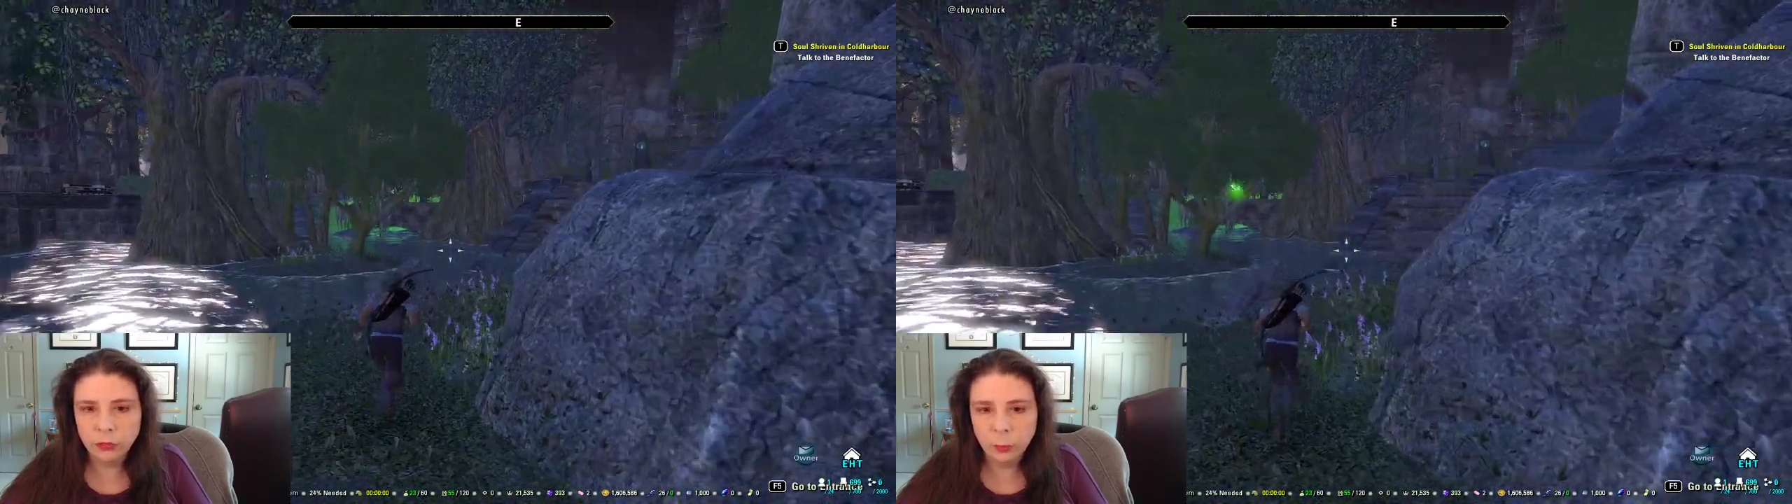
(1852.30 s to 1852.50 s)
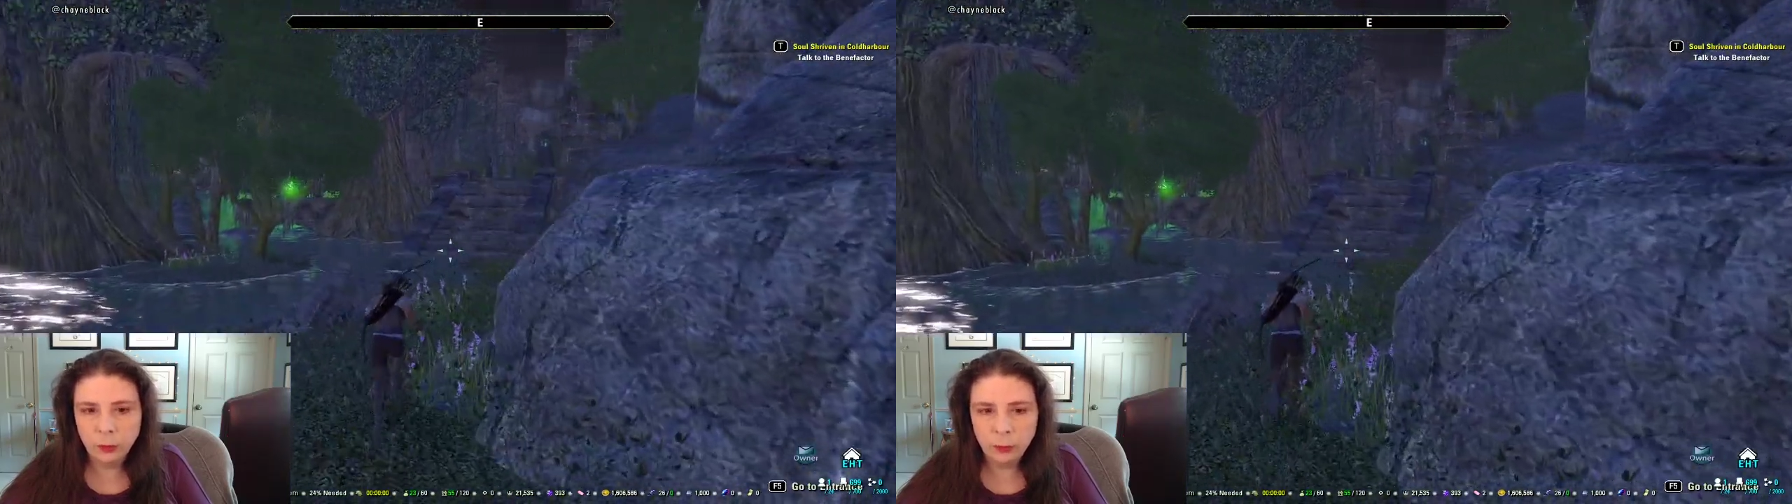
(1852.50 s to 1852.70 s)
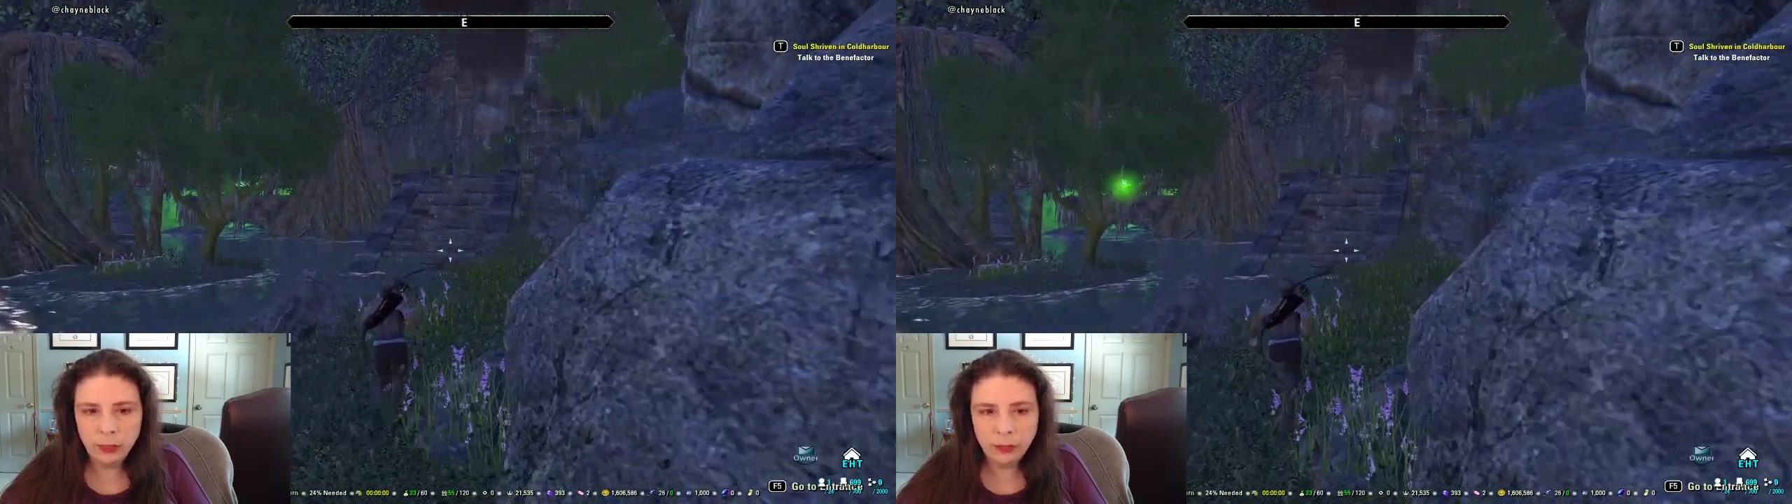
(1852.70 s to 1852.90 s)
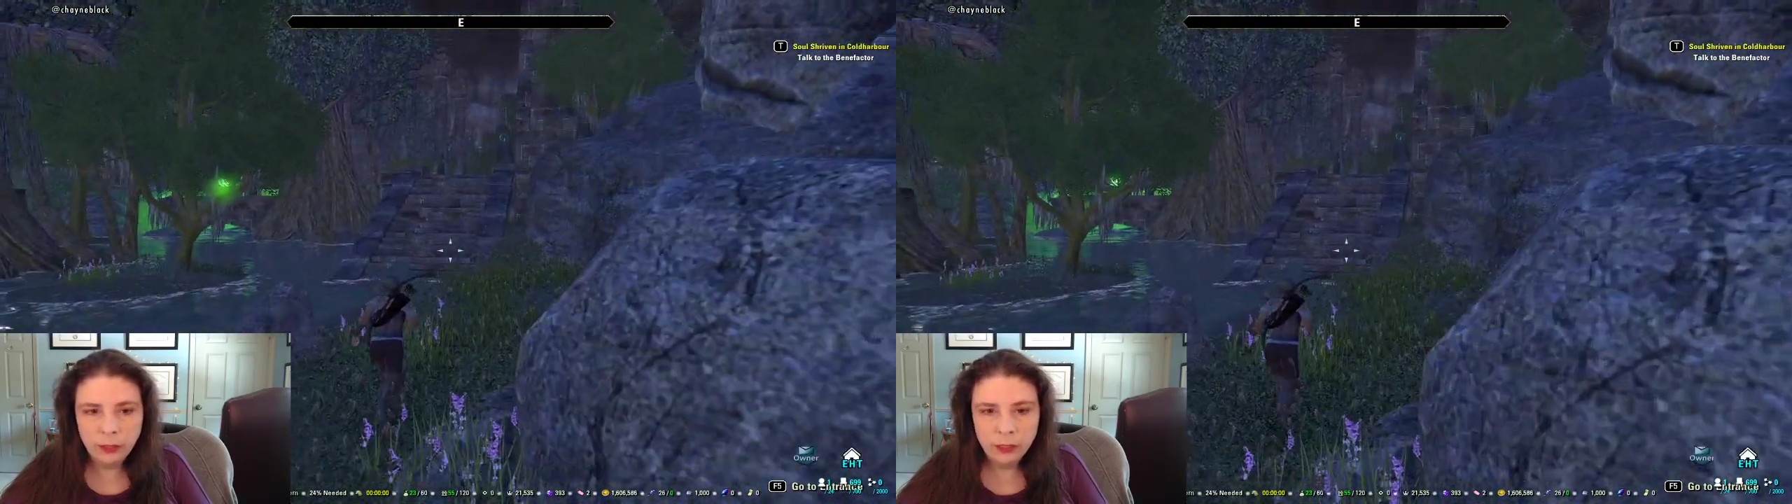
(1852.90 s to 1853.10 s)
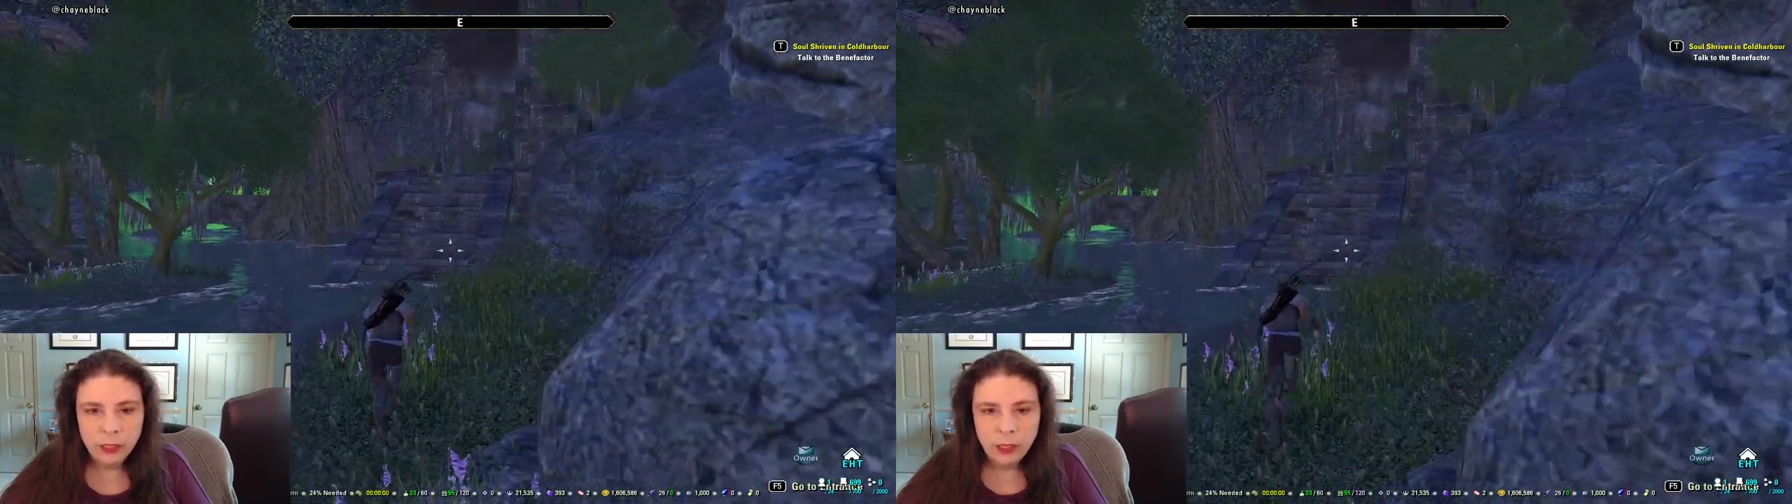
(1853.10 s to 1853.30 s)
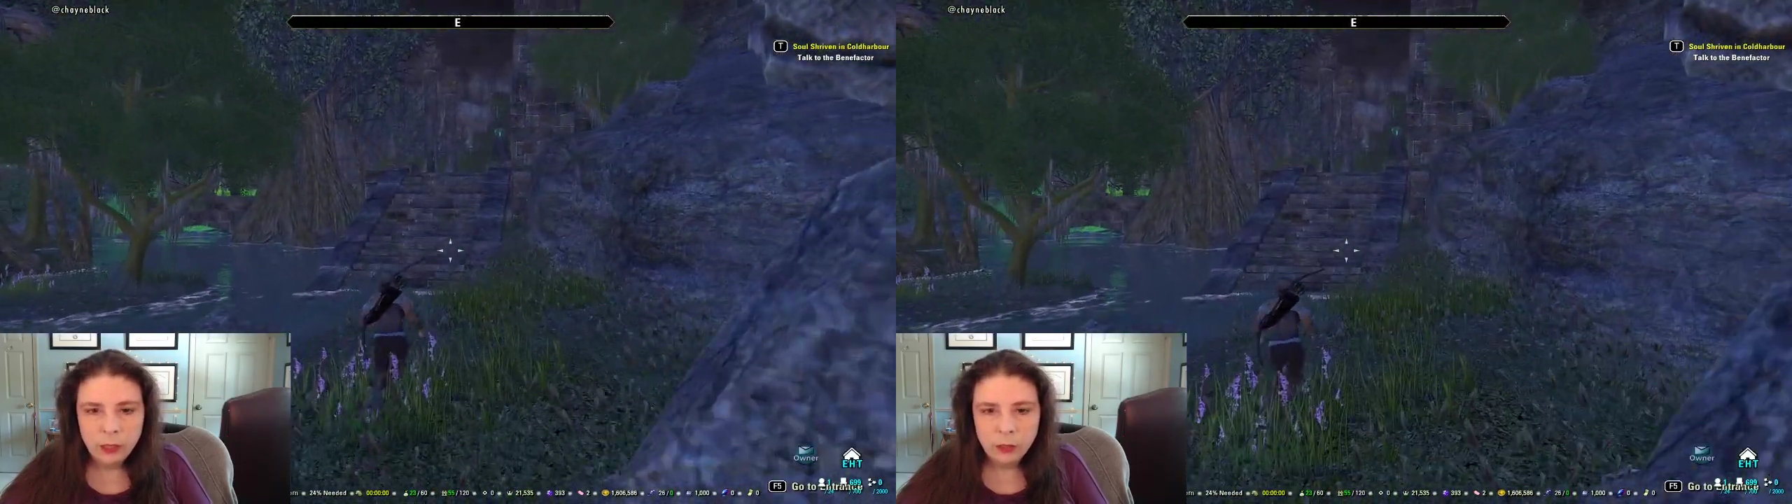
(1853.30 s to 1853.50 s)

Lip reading: Where it's really